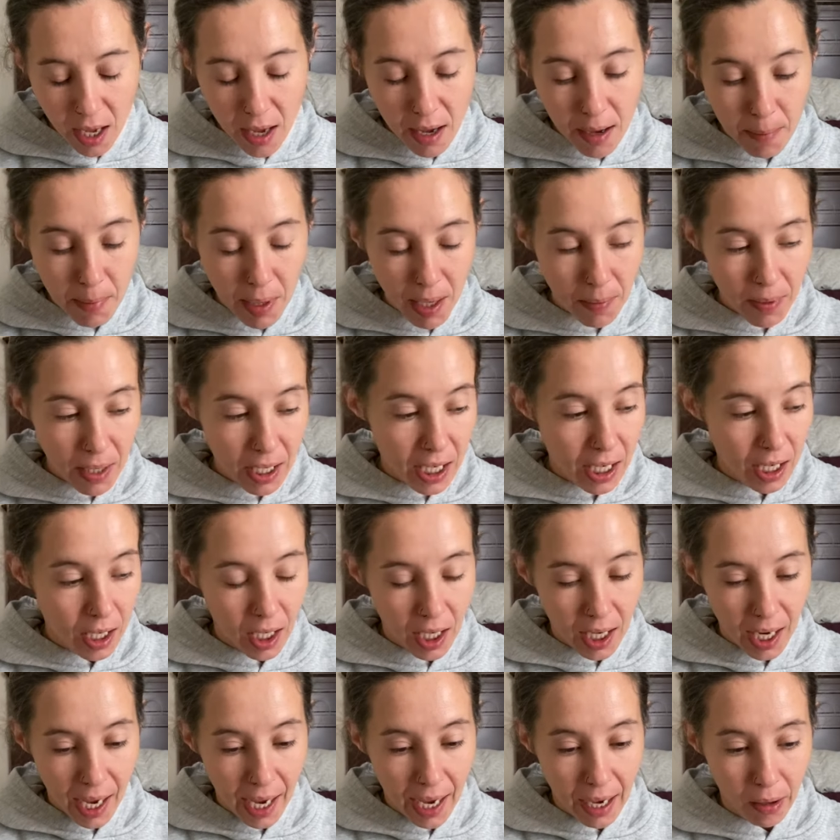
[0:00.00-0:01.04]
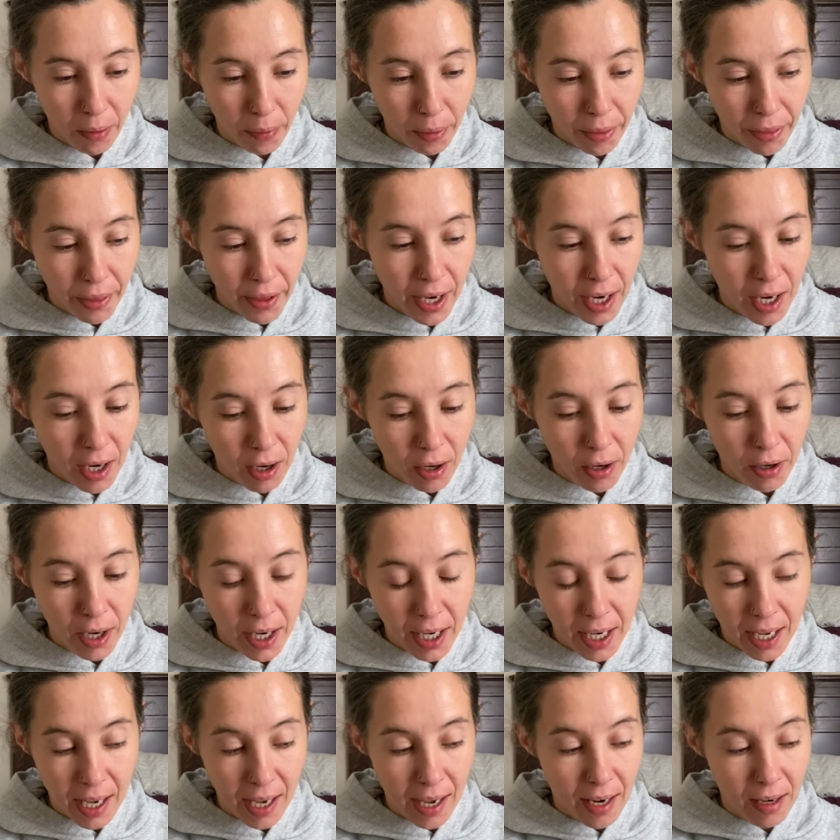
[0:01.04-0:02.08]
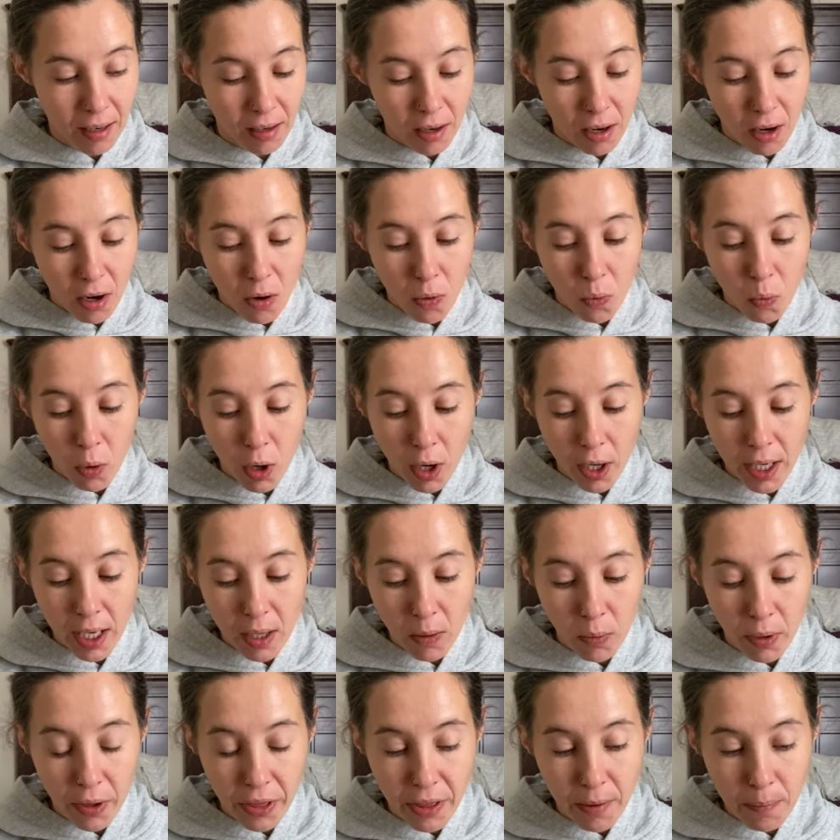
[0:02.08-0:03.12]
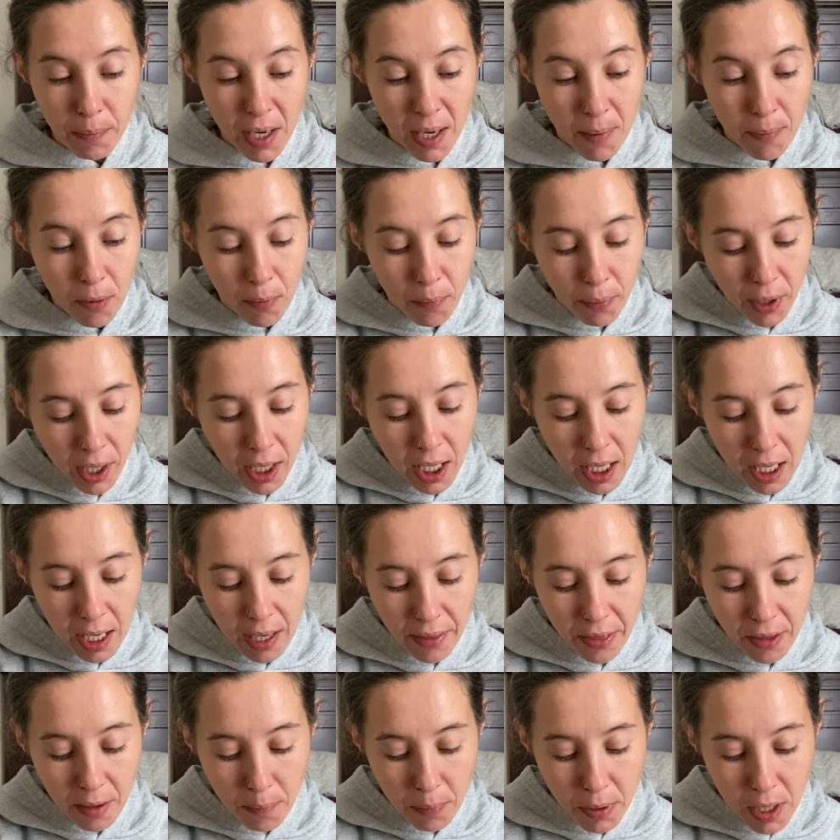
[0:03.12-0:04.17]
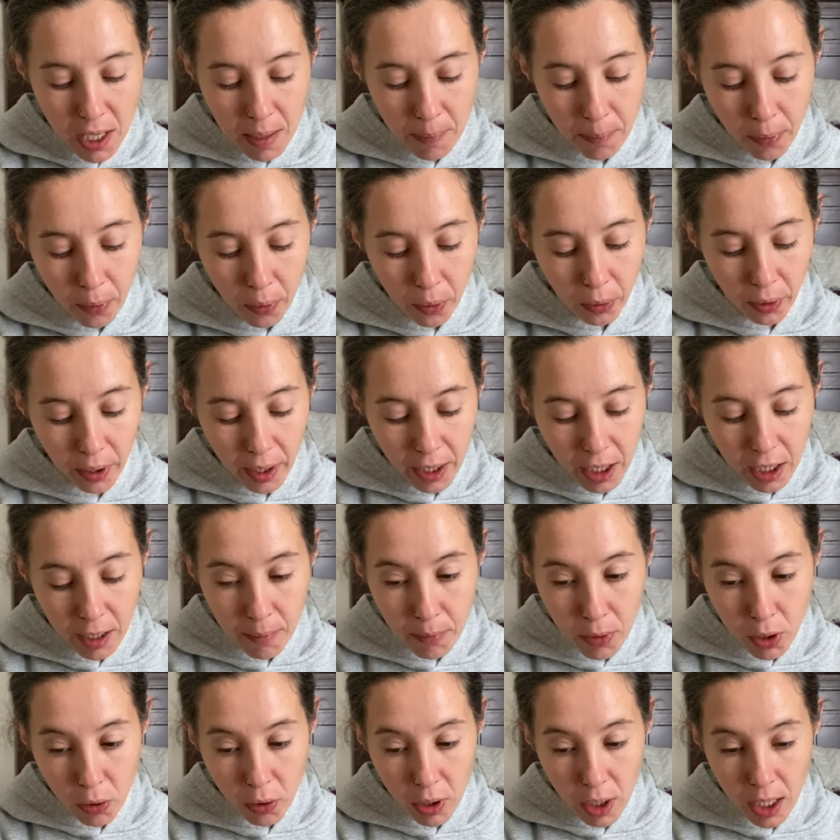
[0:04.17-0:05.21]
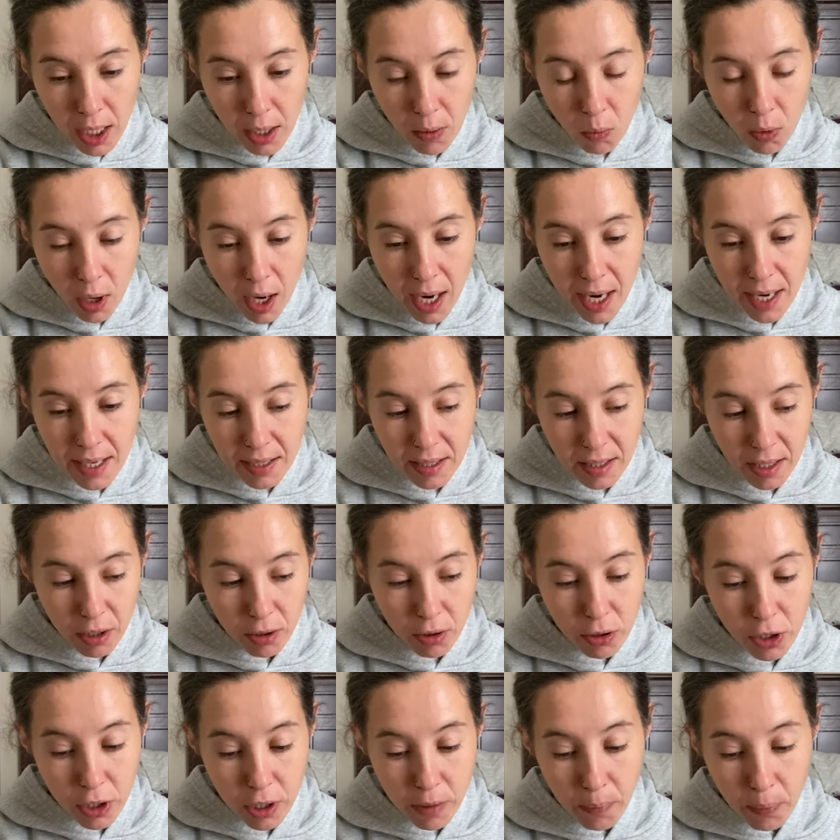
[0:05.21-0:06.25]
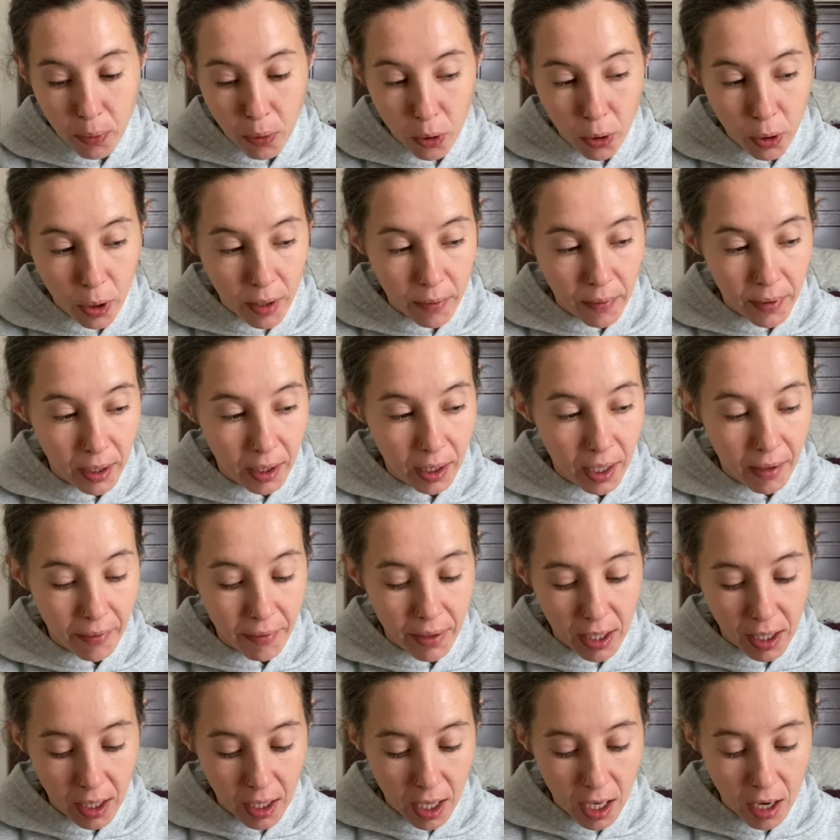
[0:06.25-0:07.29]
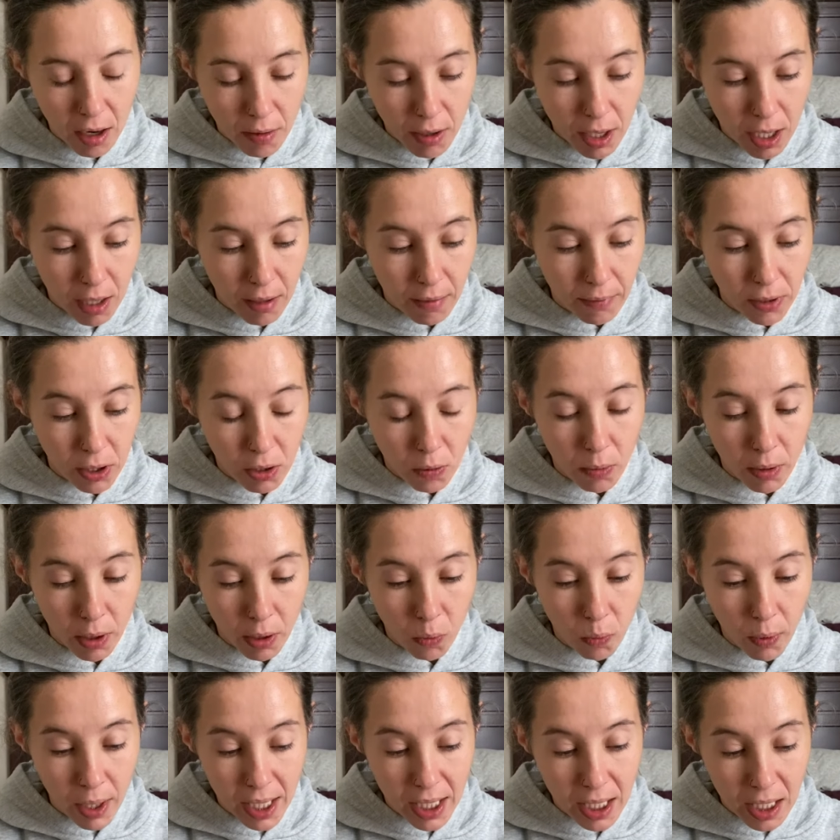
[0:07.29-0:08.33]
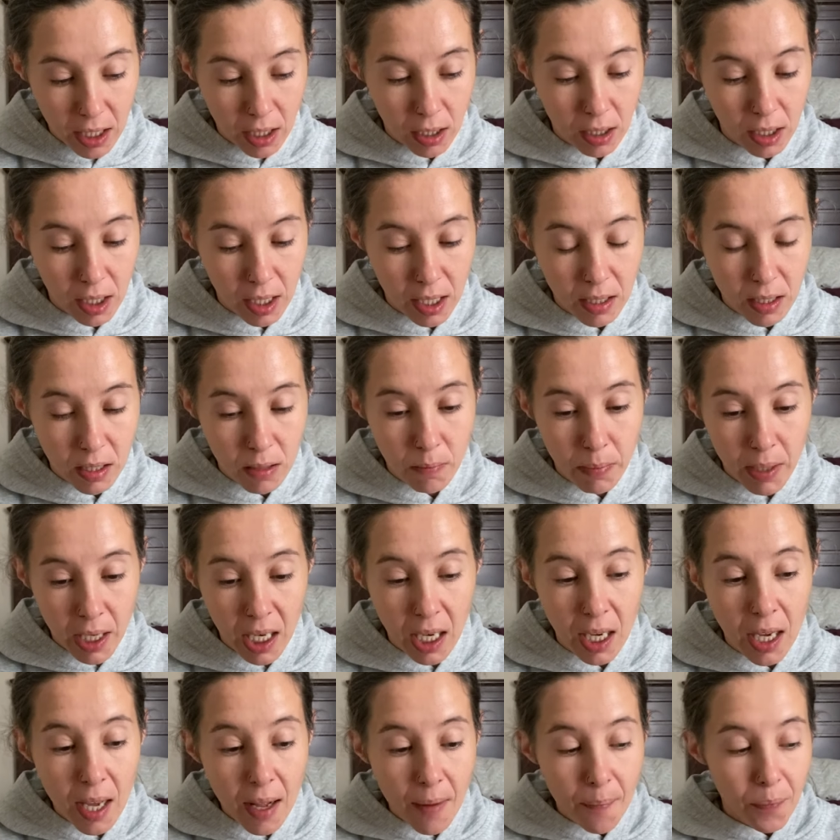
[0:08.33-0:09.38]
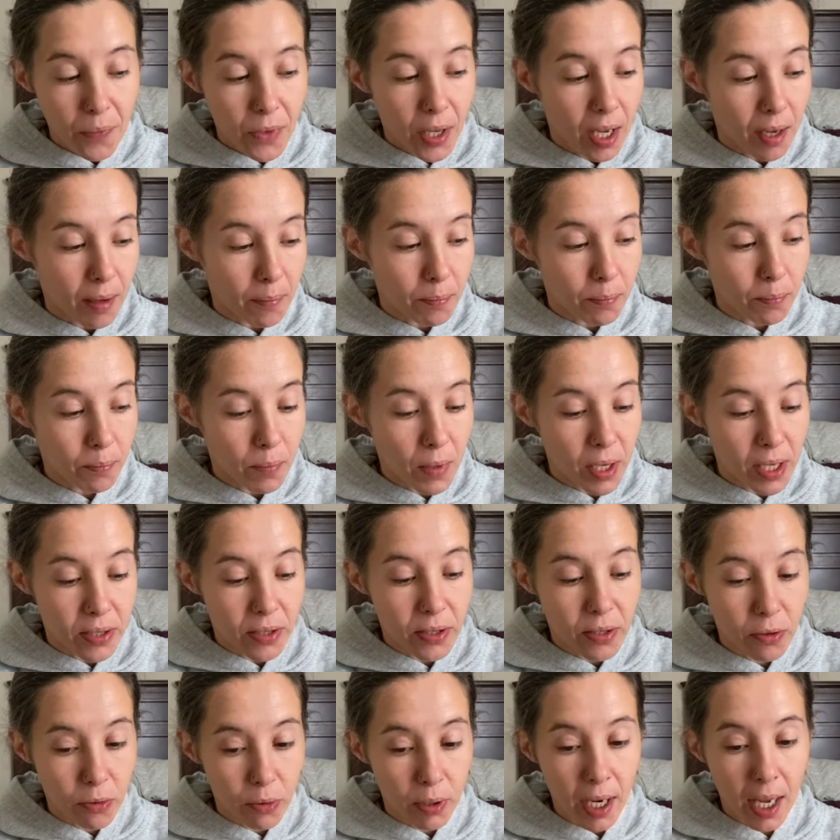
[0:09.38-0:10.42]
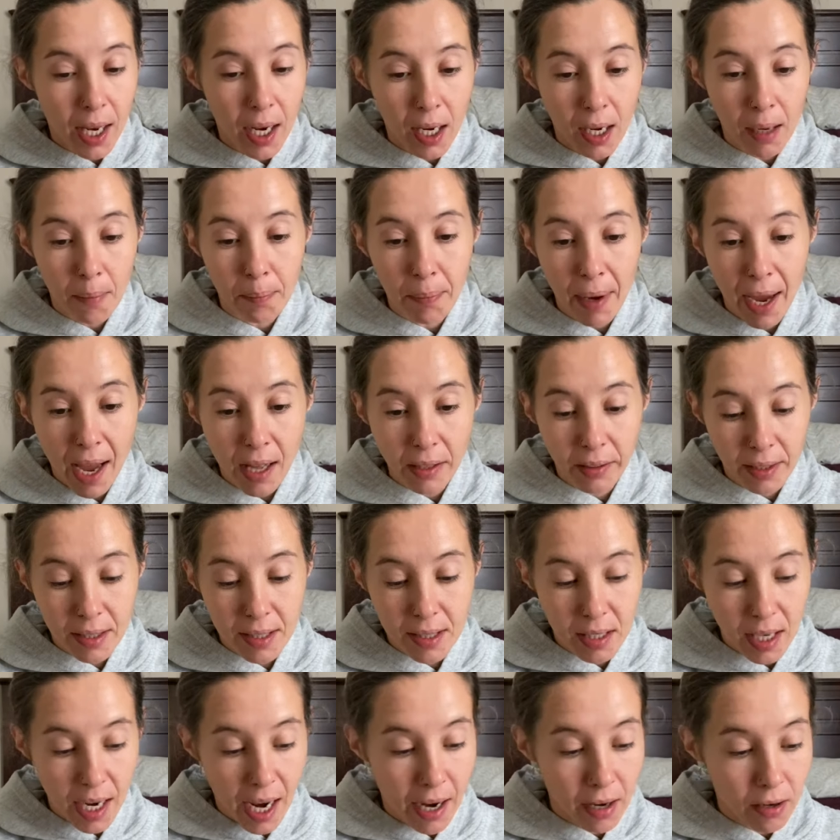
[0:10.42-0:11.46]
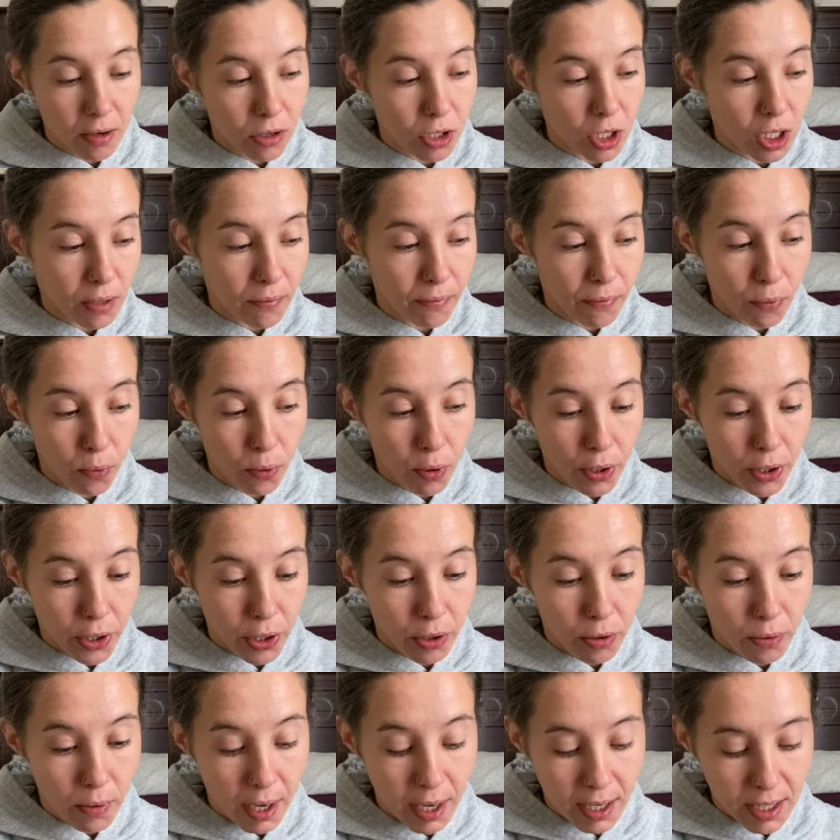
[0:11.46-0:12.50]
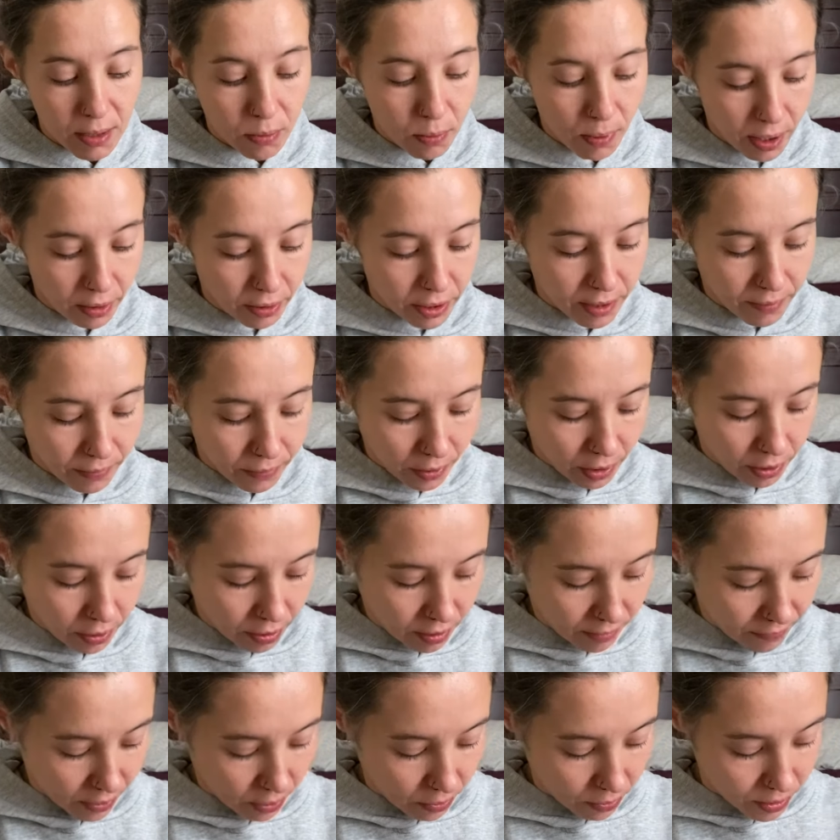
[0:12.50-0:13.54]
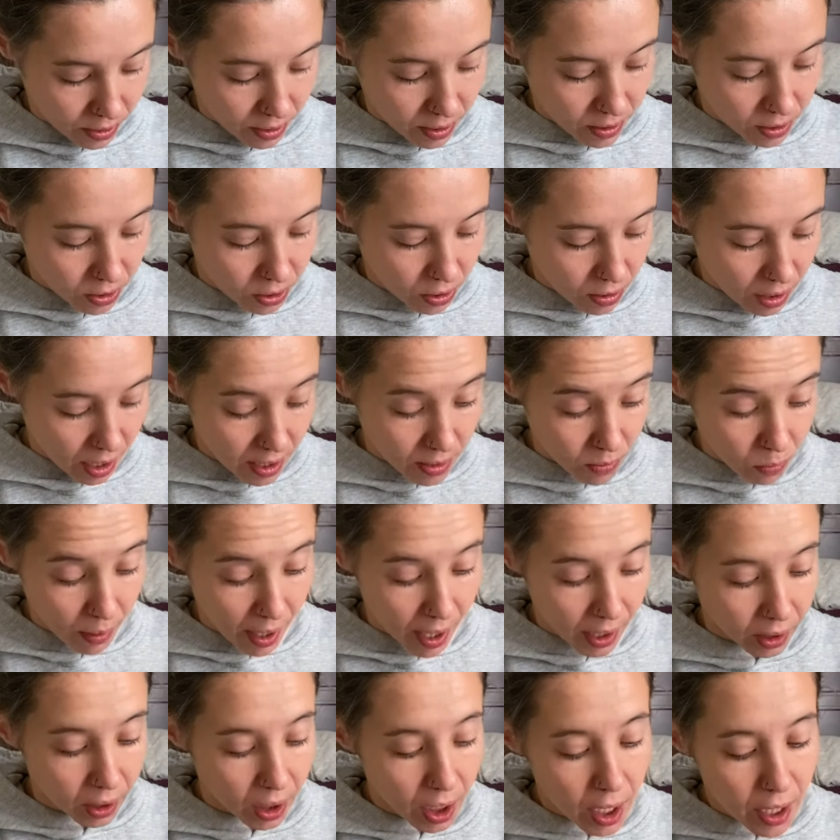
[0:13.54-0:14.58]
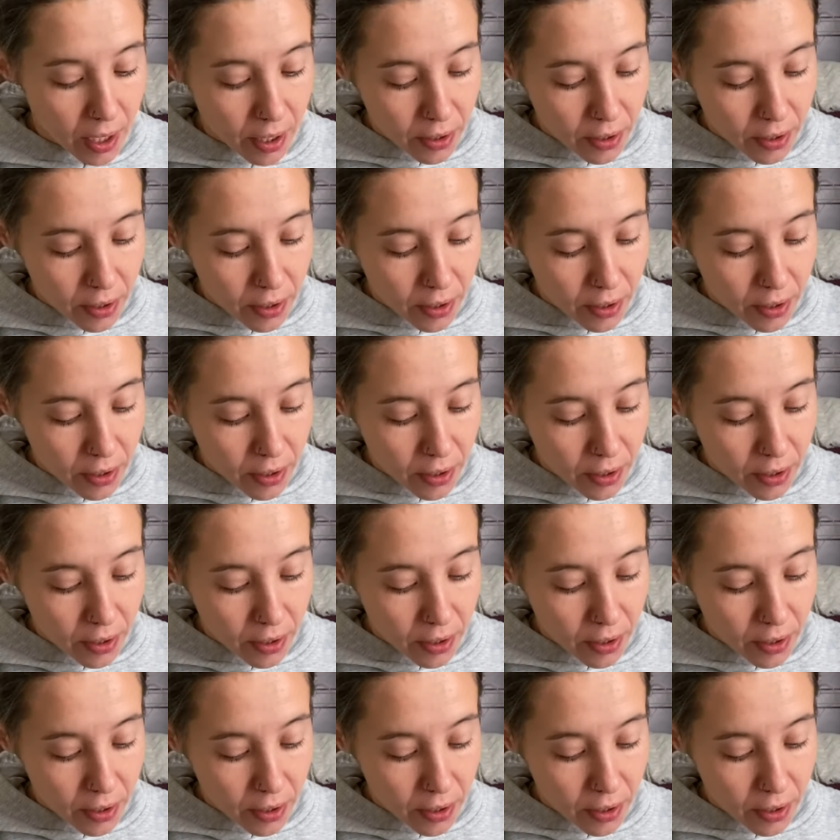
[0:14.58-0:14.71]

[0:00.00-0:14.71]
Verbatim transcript: maybe getting out there again, working with the people, bringing in the people community-wise that are supportive and loving, caring of you in the way that you need to be it is creating a balanced energy for you as well as for those folks as, as well.